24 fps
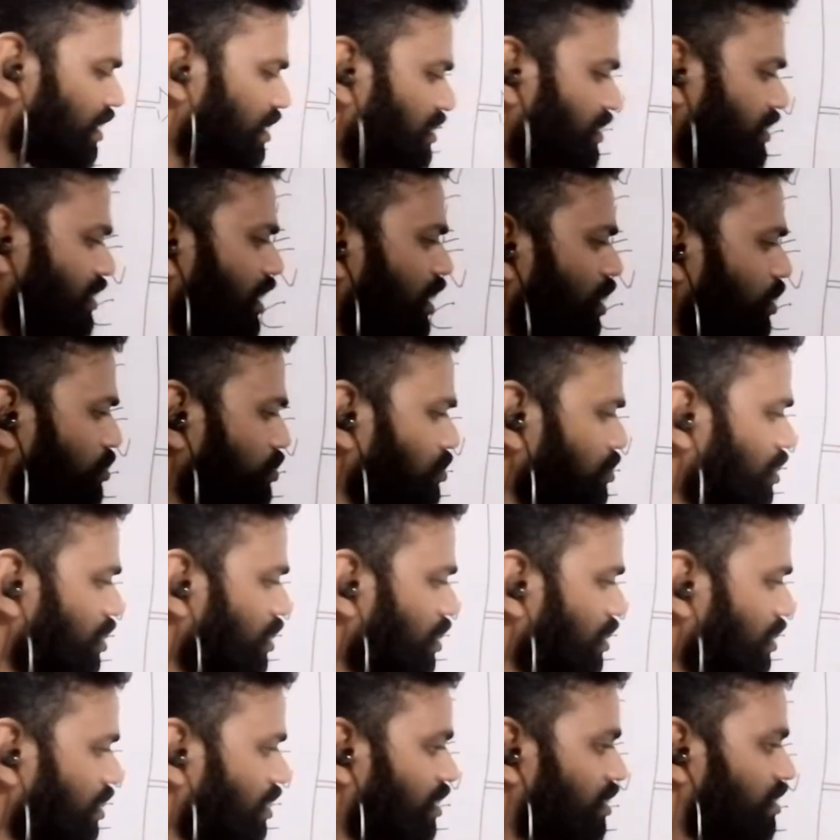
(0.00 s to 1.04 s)
Now,
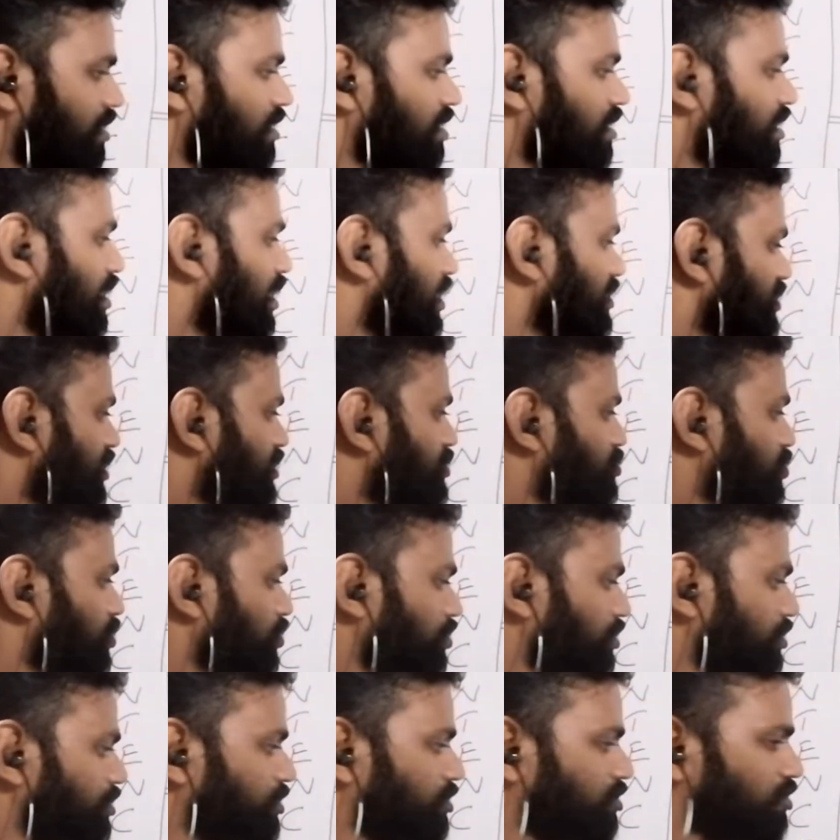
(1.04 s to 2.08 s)
as I
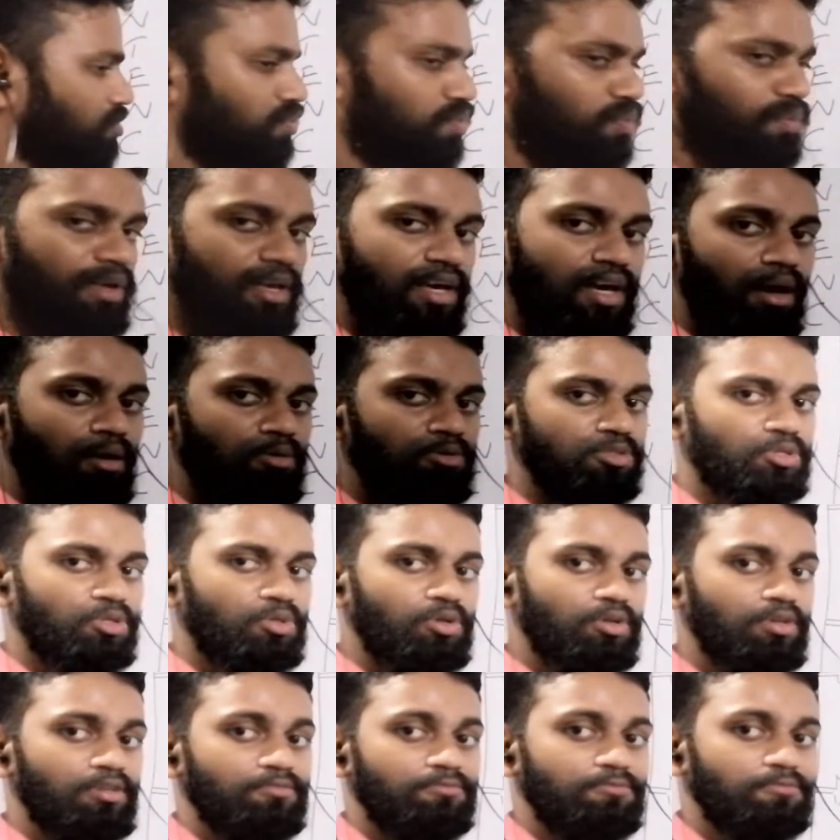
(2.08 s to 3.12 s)
told you, we have to
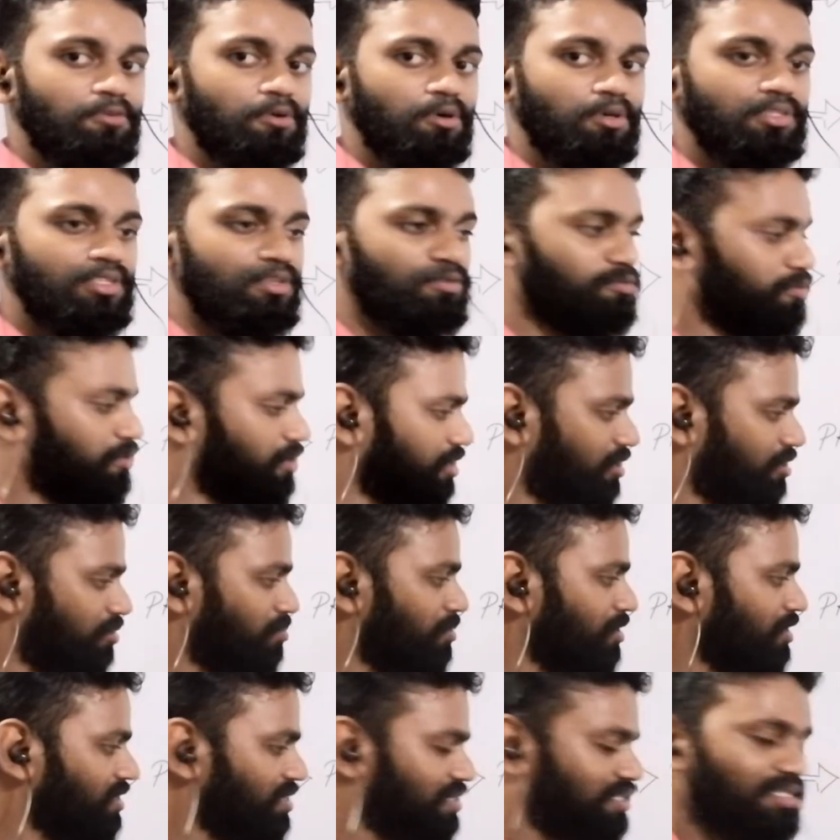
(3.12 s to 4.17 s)
look for the verb
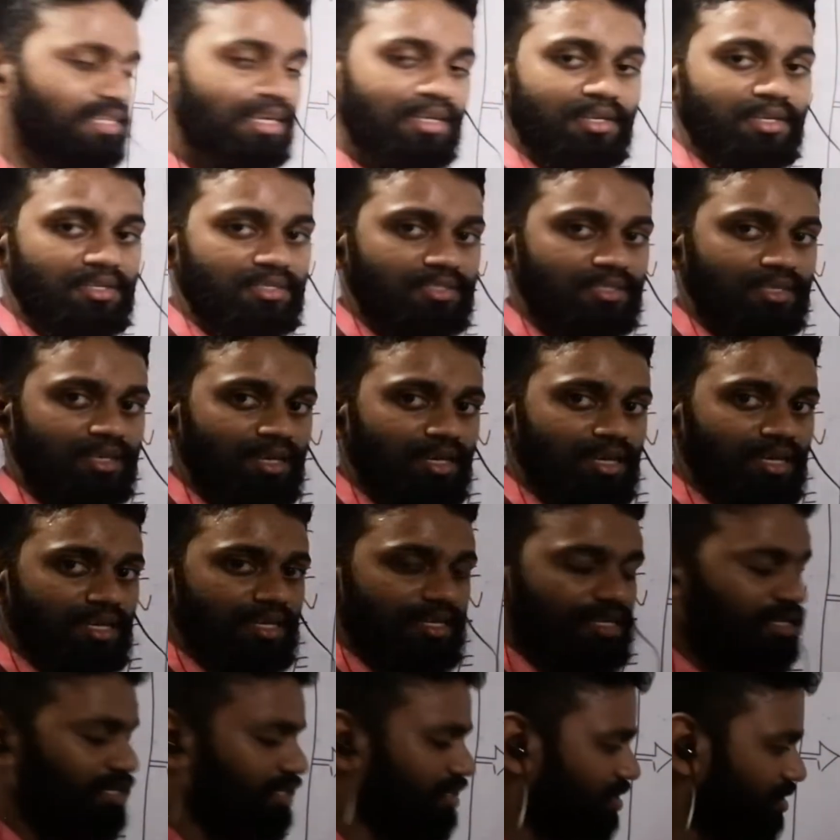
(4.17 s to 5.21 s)
in the sentence.
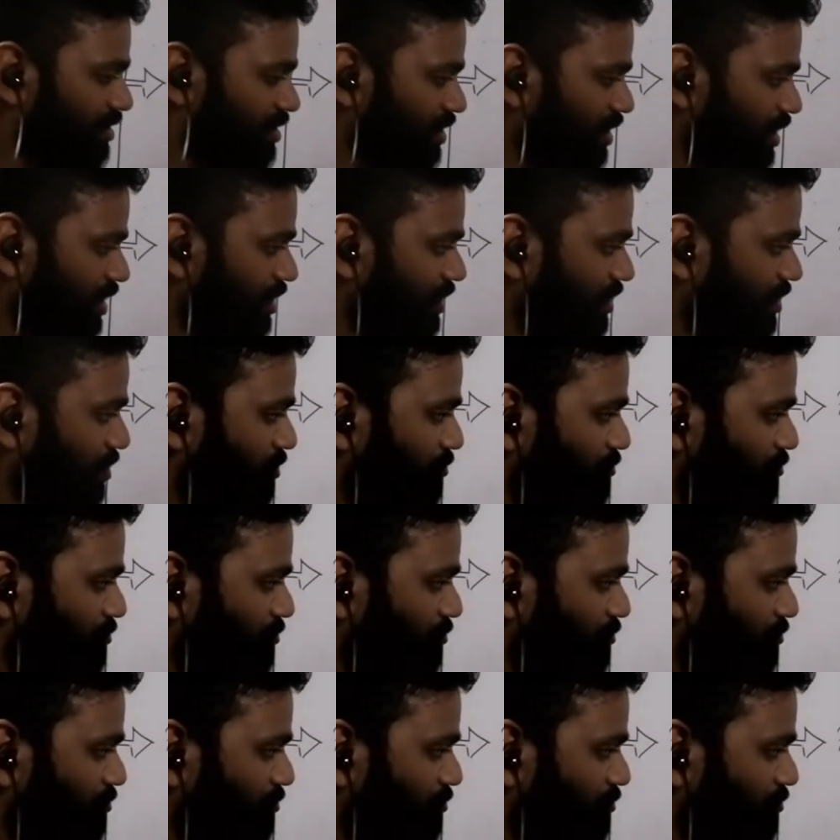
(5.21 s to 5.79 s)
Here, the